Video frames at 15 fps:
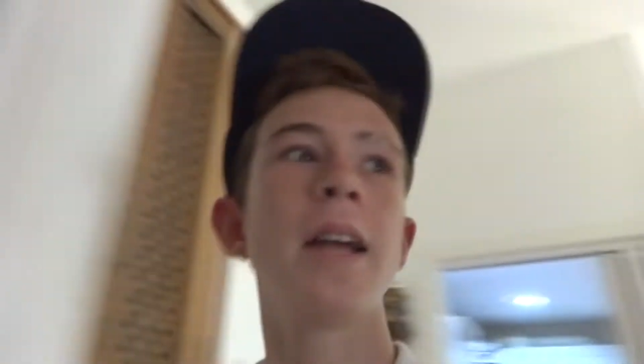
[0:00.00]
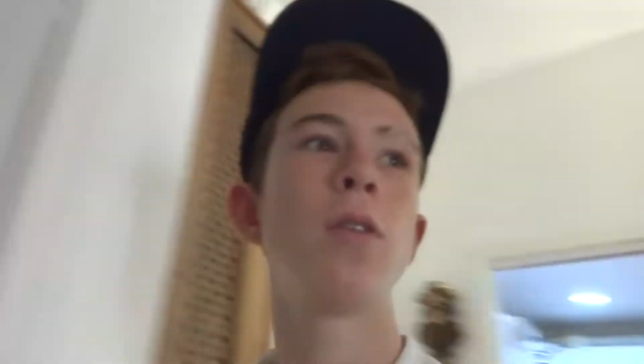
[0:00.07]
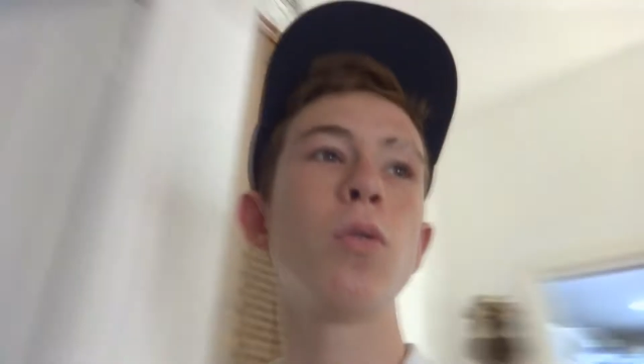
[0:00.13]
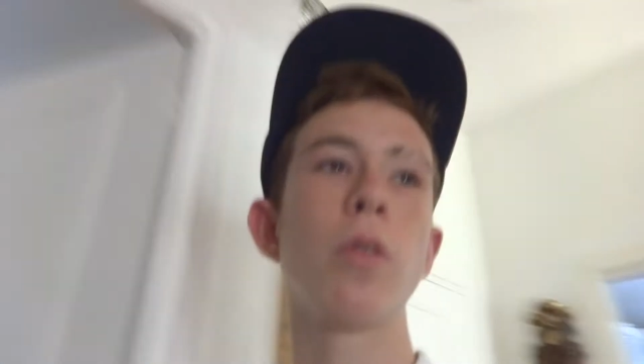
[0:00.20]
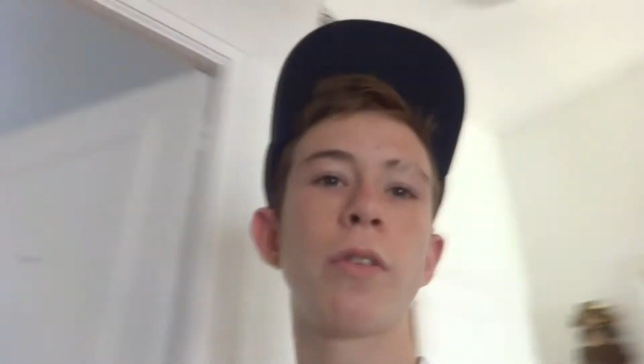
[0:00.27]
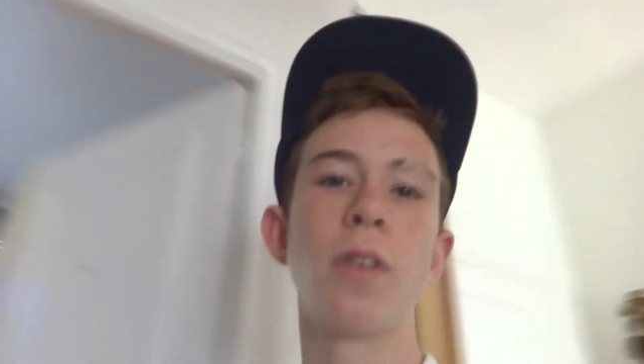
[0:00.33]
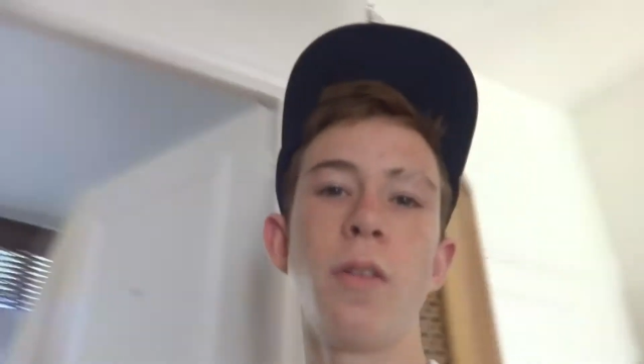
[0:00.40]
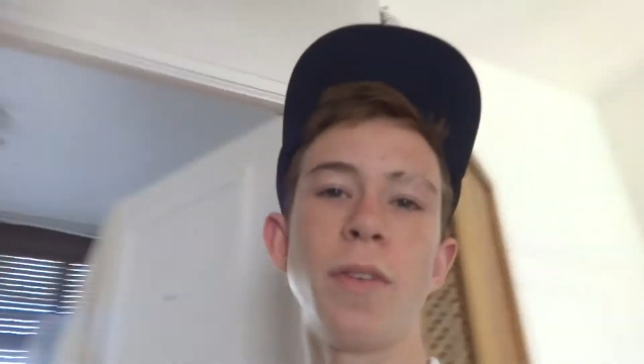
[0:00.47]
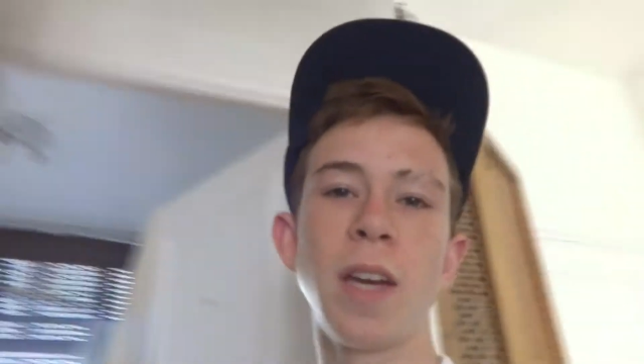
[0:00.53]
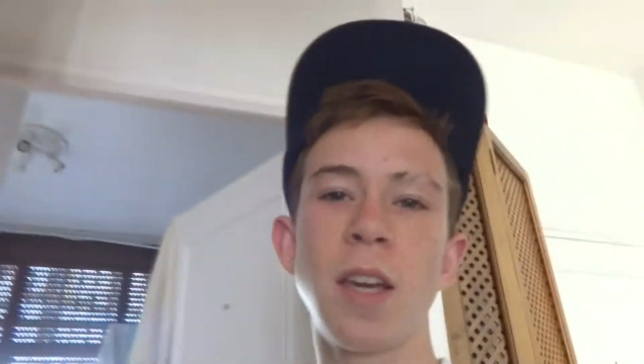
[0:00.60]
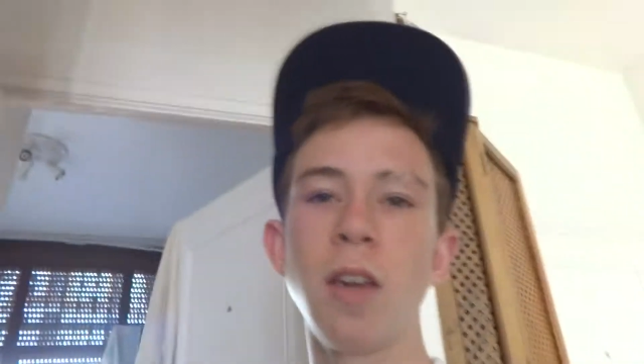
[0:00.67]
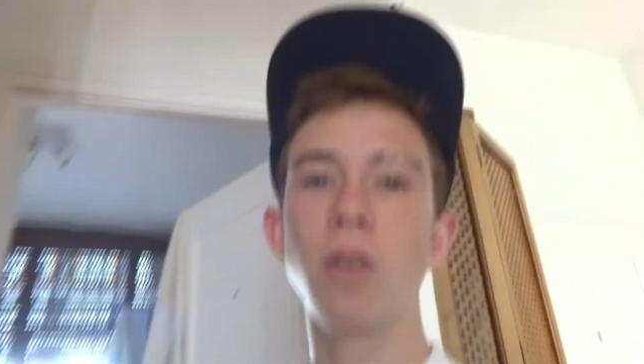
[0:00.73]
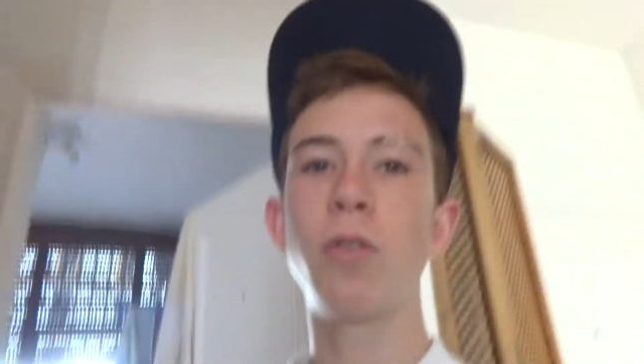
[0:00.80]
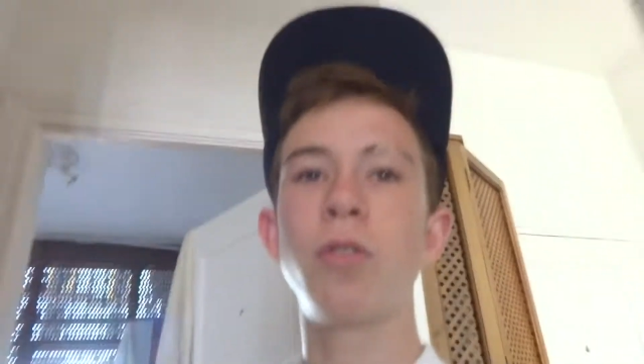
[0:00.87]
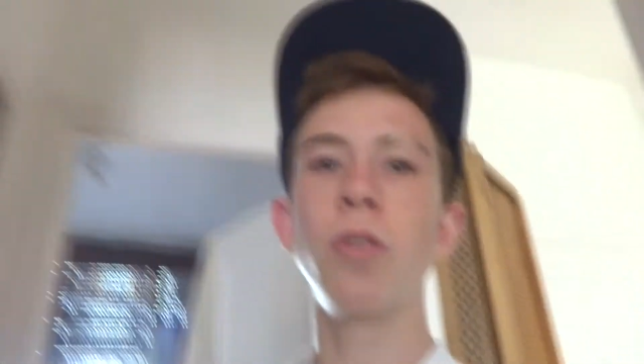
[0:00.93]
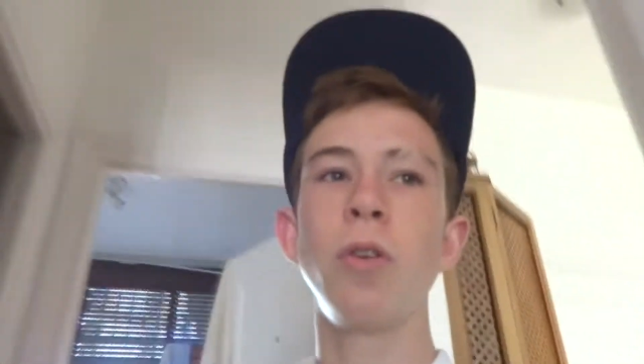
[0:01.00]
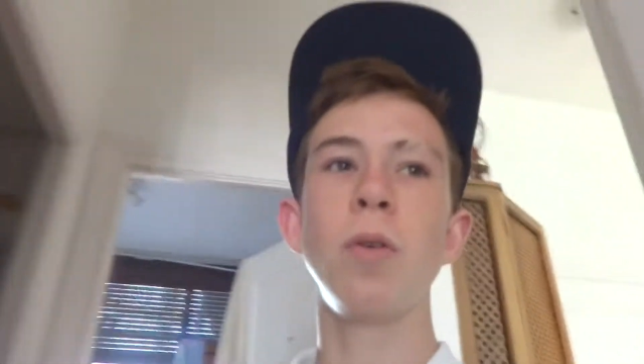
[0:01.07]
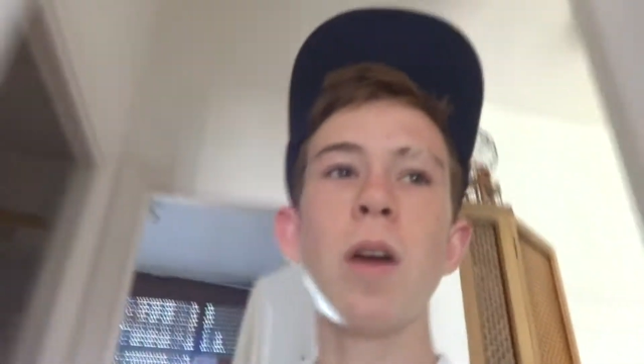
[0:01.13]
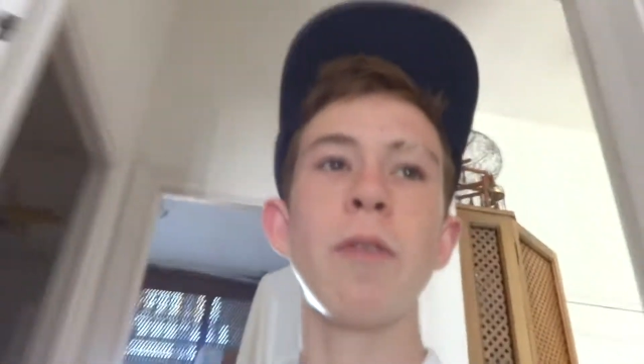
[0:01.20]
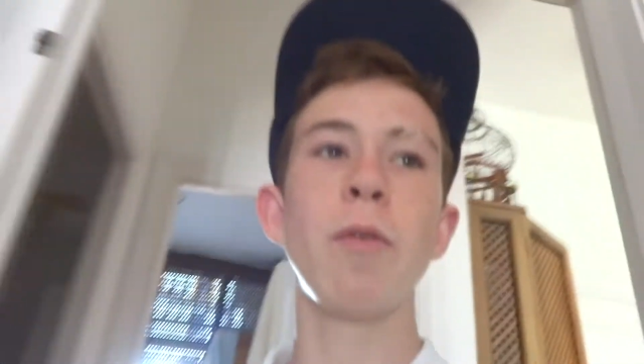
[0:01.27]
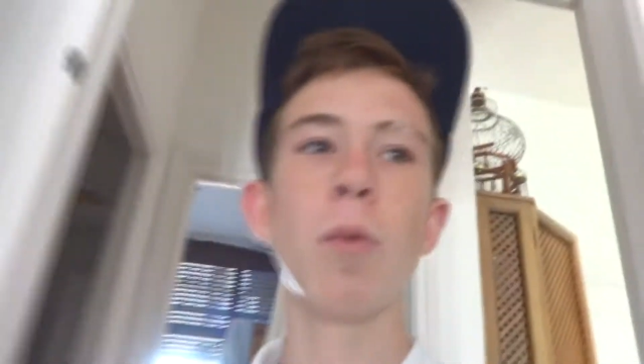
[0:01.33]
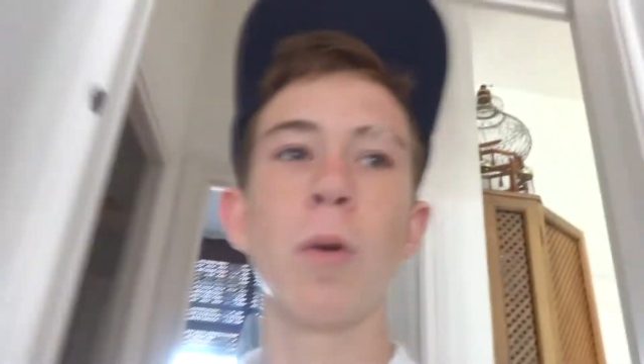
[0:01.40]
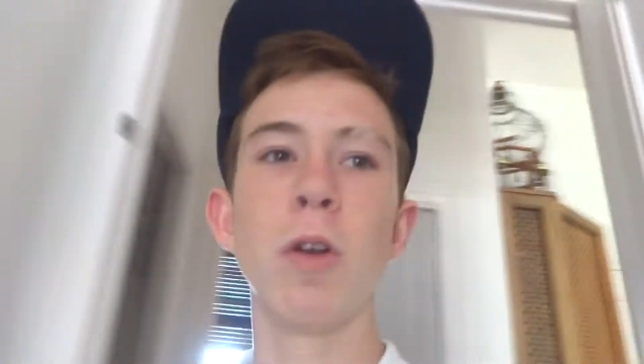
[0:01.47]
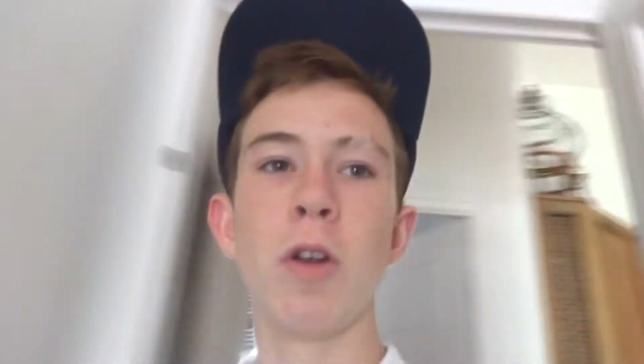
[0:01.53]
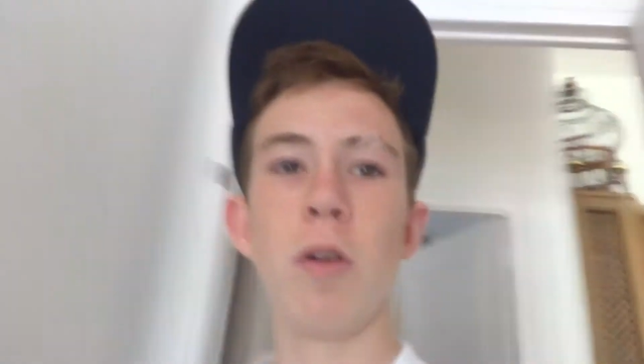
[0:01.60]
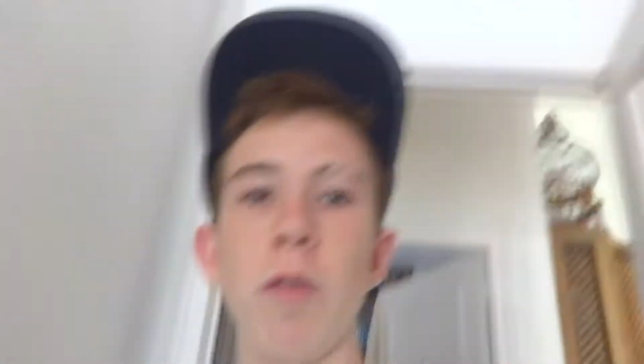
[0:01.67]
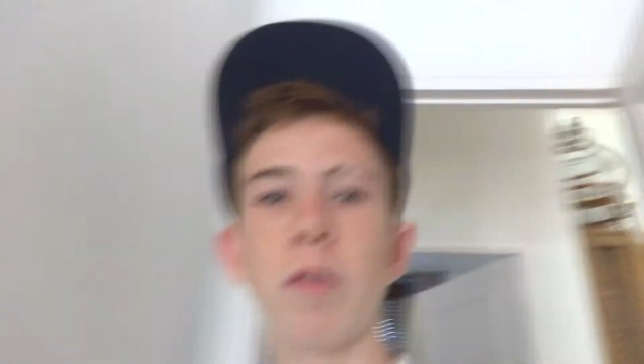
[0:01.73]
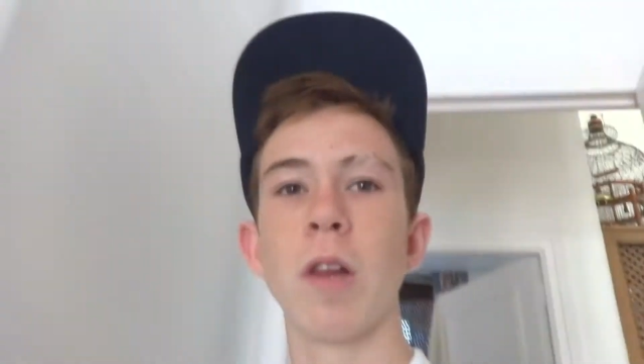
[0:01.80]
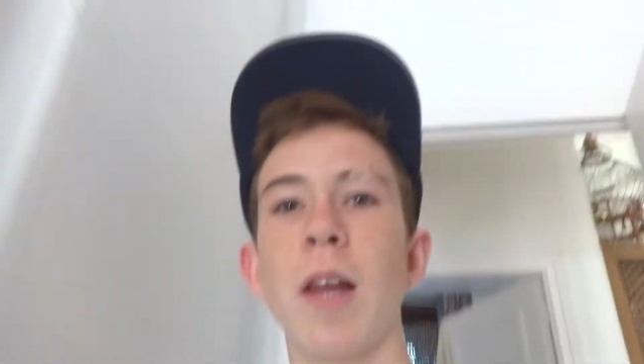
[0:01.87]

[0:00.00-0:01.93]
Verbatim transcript: and also thank you to everyone who's